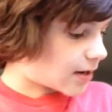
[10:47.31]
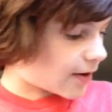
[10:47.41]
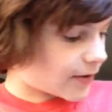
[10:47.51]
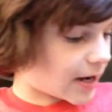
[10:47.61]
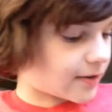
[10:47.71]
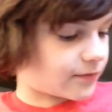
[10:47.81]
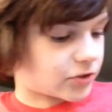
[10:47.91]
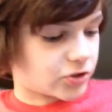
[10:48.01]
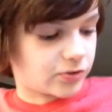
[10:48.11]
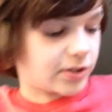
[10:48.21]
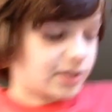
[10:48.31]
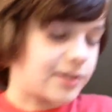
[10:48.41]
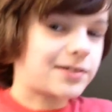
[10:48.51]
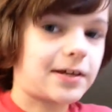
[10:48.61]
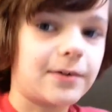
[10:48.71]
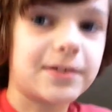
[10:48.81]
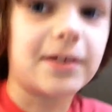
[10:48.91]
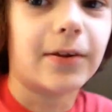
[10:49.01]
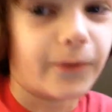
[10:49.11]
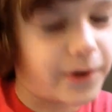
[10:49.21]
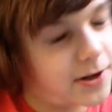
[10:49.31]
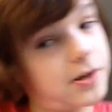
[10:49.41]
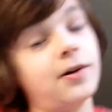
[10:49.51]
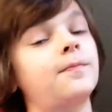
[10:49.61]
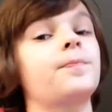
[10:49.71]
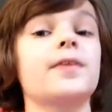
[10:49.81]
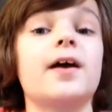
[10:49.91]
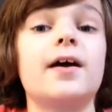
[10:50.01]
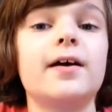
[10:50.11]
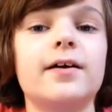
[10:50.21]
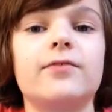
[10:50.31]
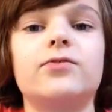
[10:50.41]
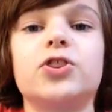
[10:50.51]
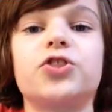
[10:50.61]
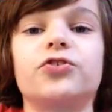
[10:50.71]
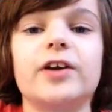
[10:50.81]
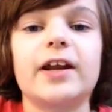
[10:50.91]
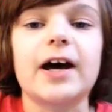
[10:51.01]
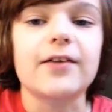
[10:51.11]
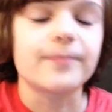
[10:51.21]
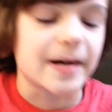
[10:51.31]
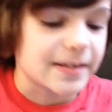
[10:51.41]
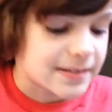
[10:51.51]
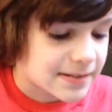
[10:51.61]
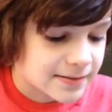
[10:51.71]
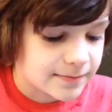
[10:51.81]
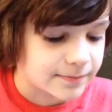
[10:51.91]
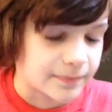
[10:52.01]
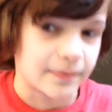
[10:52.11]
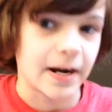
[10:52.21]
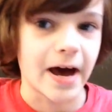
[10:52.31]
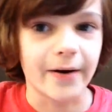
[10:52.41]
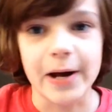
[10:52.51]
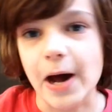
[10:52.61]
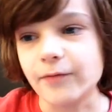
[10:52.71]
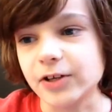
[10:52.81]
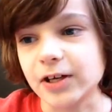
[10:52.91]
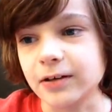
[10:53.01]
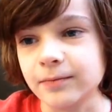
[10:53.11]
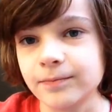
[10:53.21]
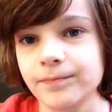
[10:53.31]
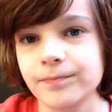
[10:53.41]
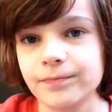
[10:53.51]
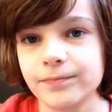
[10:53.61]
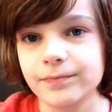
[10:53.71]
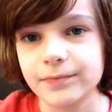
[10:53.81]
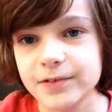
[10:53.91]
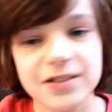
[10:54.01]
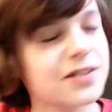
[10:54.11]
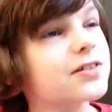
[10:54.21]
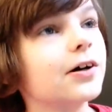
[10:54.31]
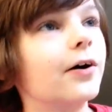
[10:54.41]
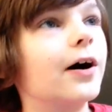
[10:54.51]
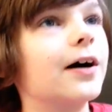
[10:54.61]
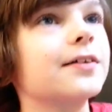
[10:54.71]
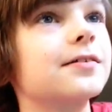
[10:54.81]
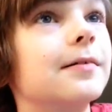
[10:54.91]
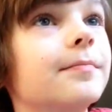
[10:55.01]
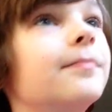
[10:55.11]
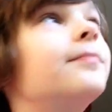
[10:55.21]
I've had it for two years. It was in the water for three and a half months. Now I have it again. It's just so awesome.